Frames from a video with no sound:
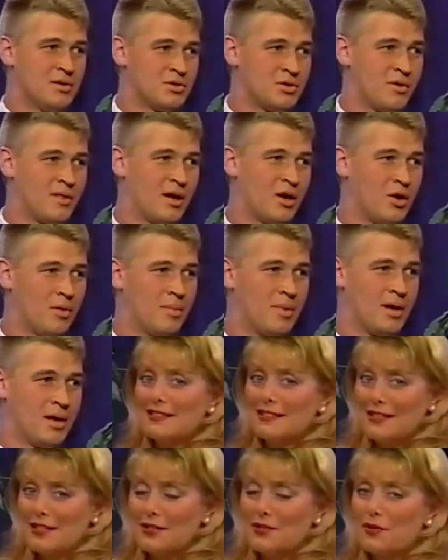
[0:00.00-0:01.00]
Okay, you
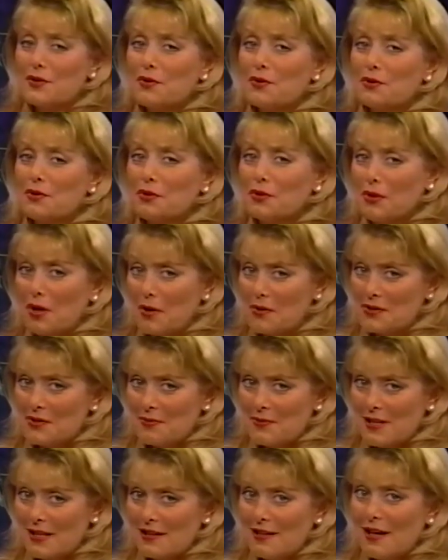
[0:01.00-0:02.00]
guys, so
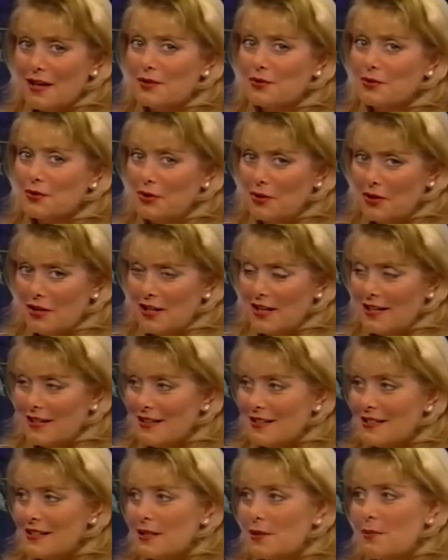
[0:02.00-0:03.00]
glucosamine
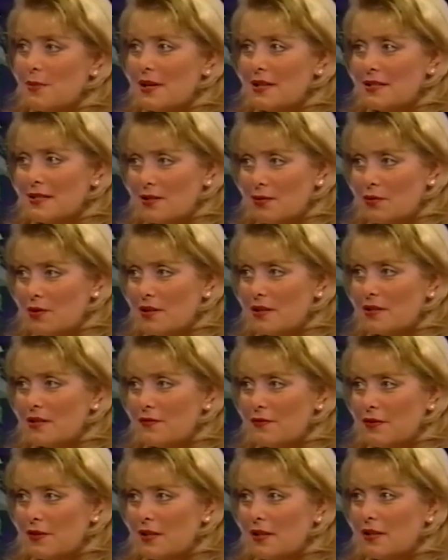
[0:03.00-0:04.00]
hydrochloride is the best
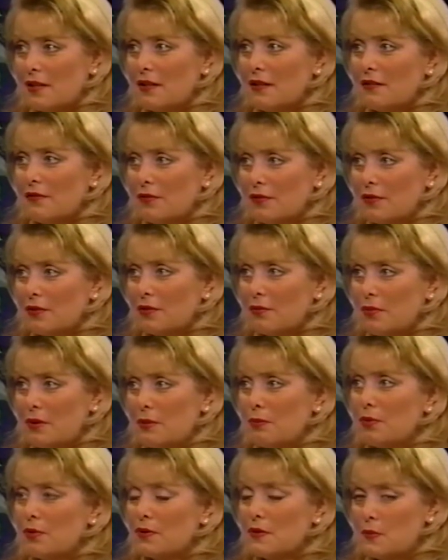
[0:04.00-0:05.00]
source for the
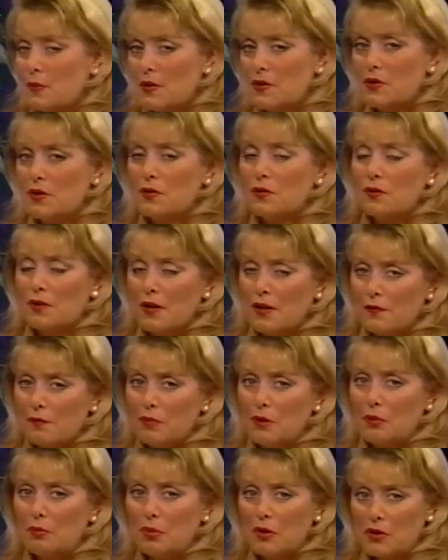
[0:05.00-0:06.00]
people, especially who
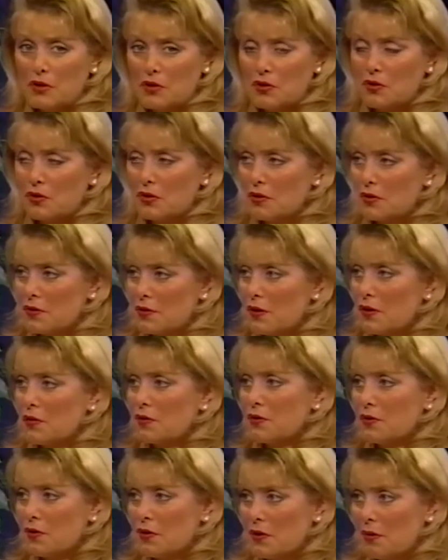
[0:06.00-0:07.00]
have blood pressure
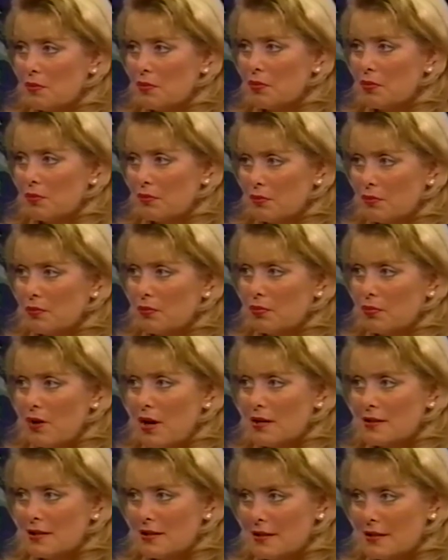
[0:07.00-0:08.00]
or sodium
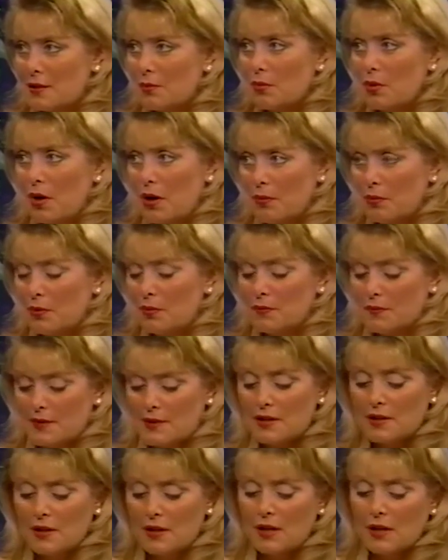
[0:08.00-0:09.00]
processing
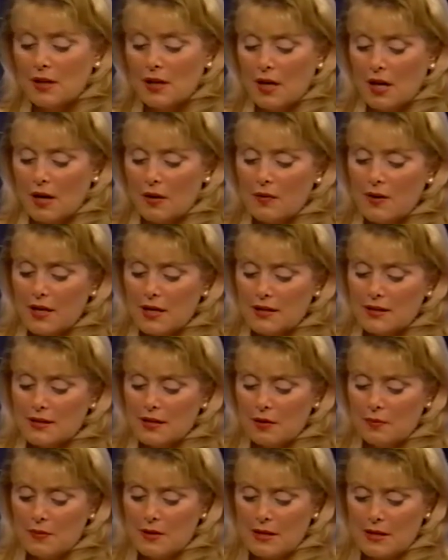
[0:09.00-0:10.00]
problems. Okay,
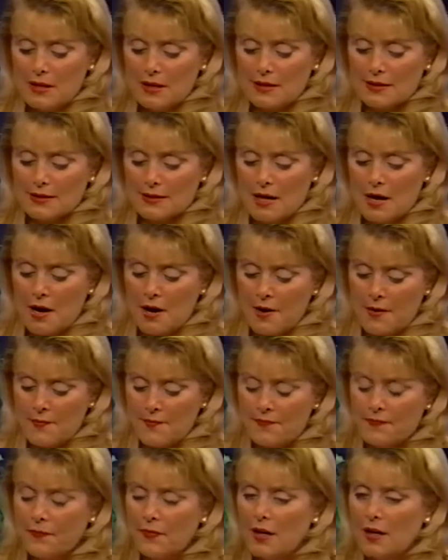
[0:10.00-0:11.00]
tell me this.
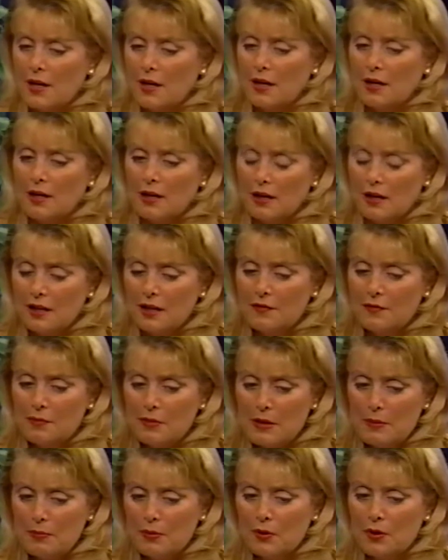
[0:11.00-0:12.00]
If
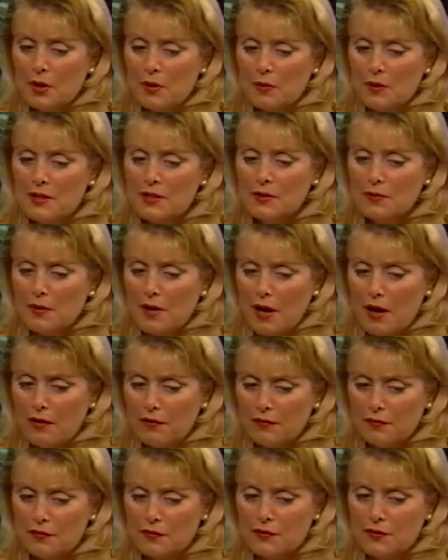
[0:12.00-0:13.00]
people go into a
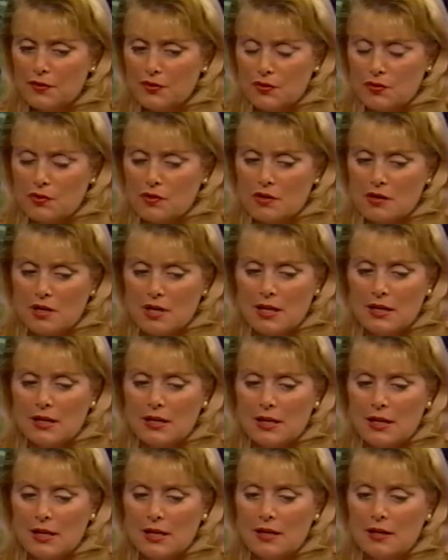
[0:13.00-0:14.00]
health food store
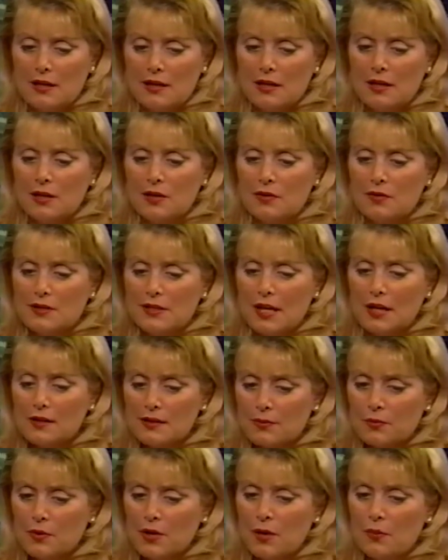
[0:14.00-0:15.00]
and they, tell
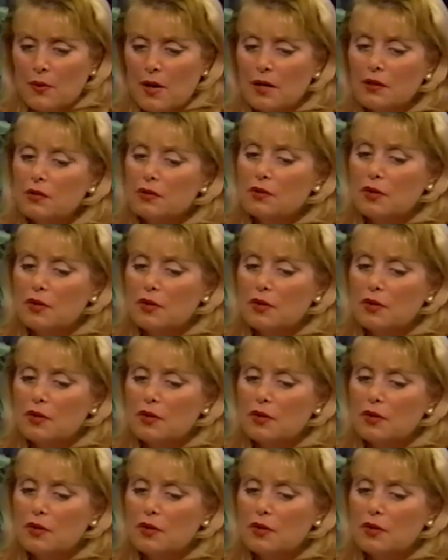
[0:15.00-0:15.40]
someone I want